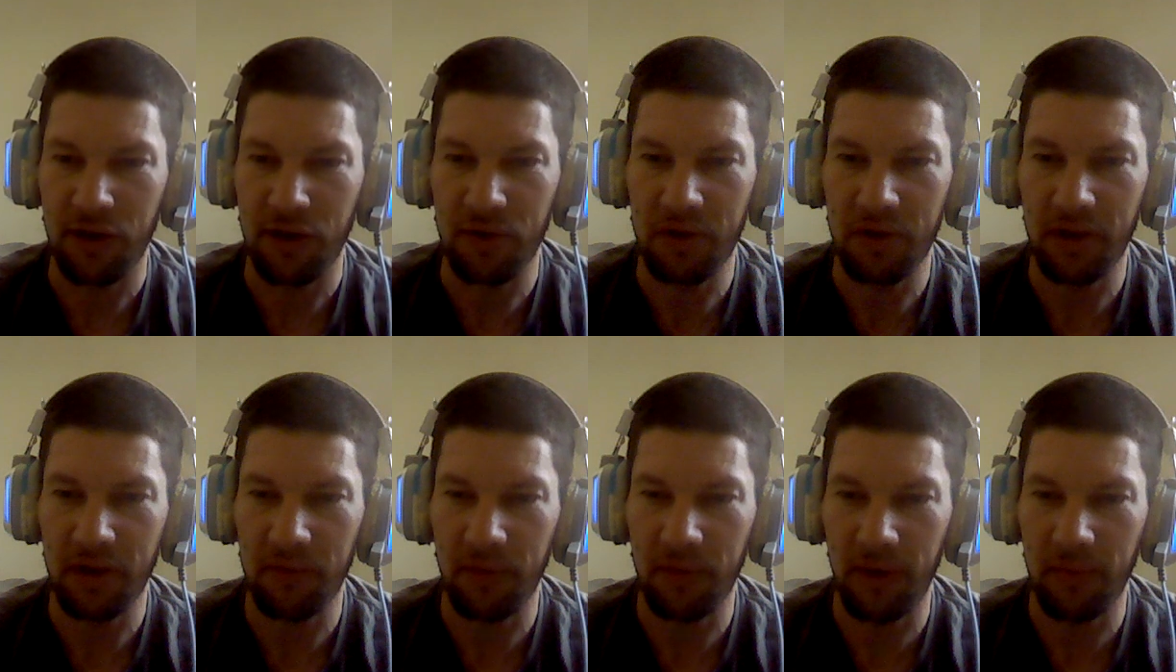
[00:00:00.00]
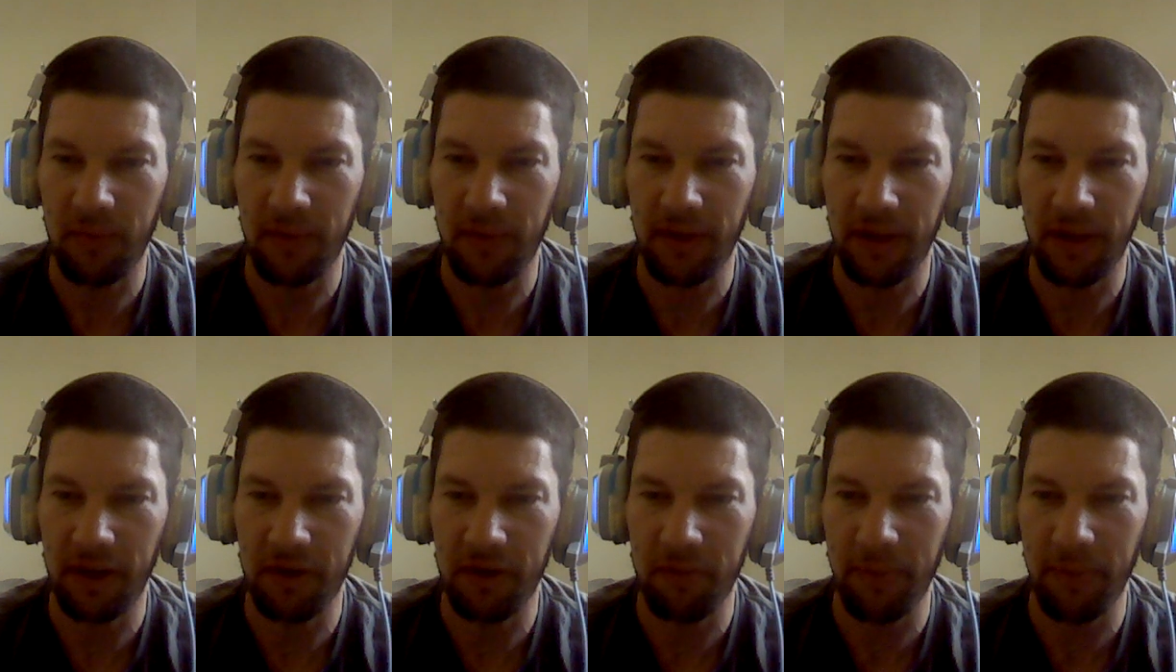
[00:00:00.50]
Who can run with
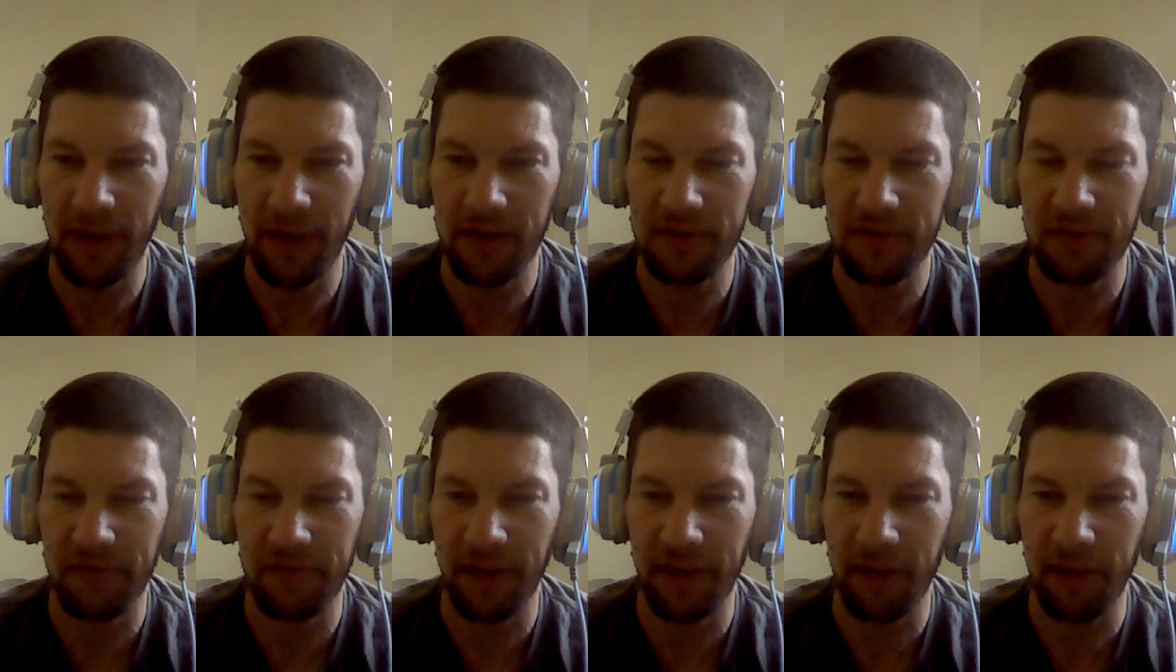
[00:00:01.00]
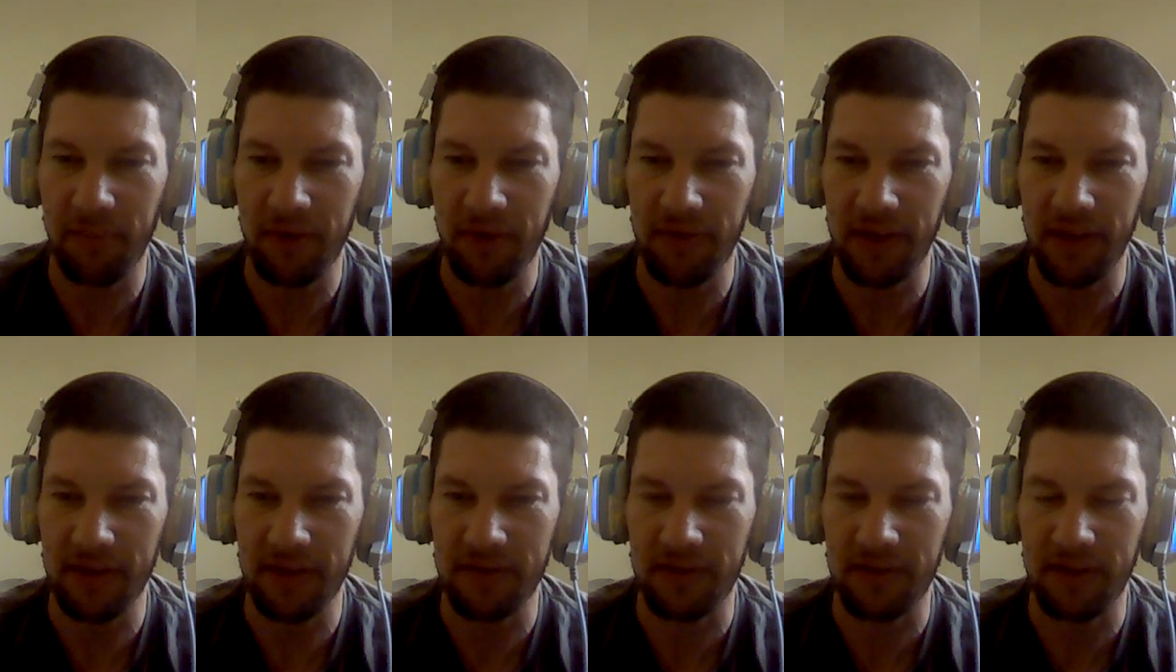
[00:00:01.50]
100 pounds of
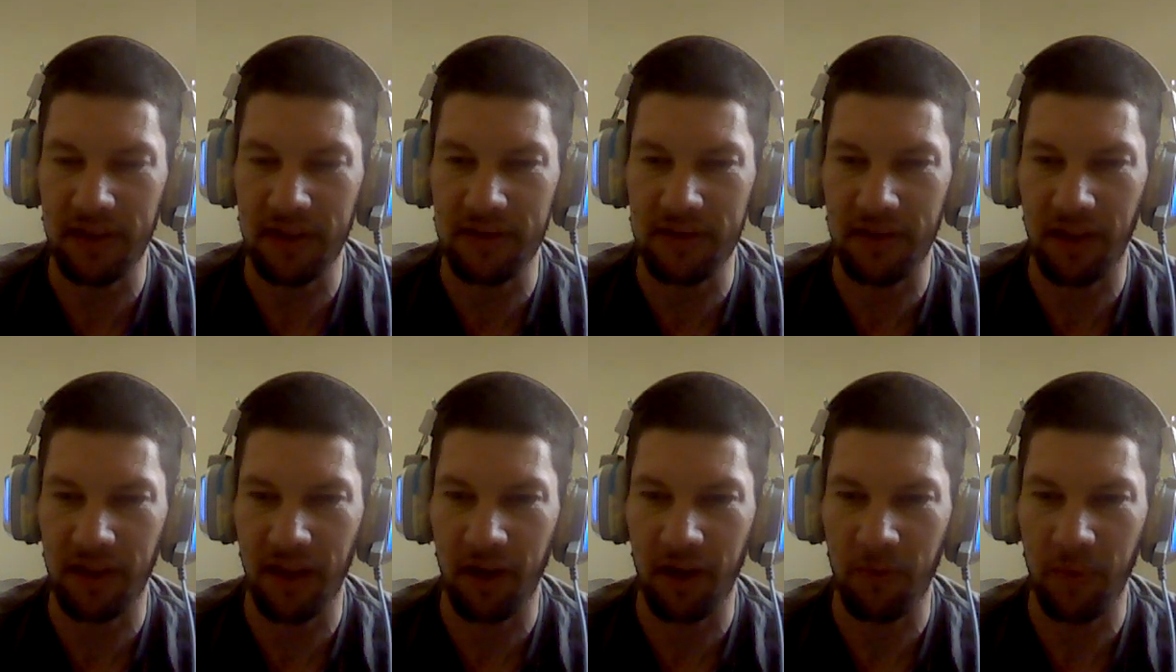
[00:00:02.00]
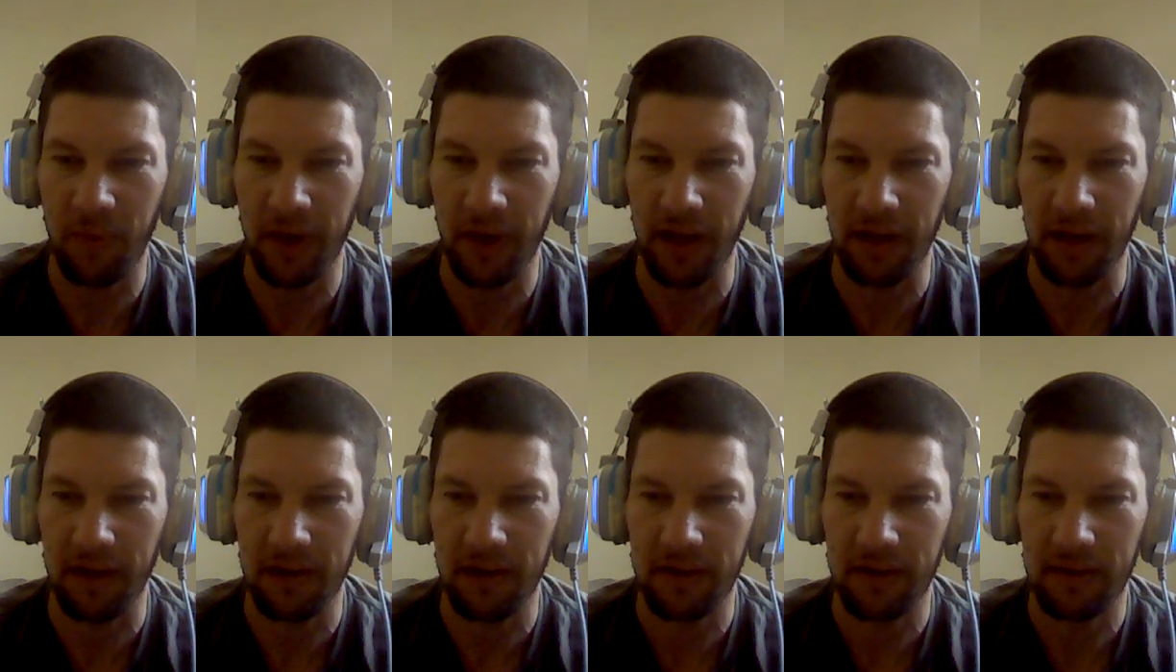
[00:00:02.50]
ammo? That's a lot of
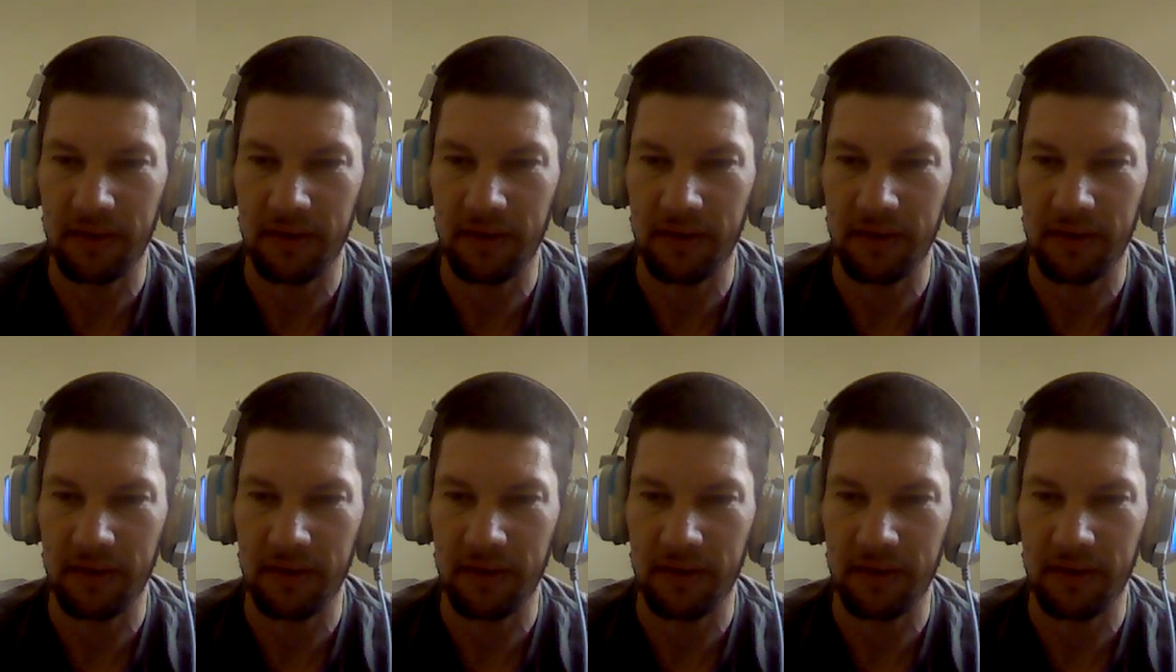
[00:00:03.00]
weight.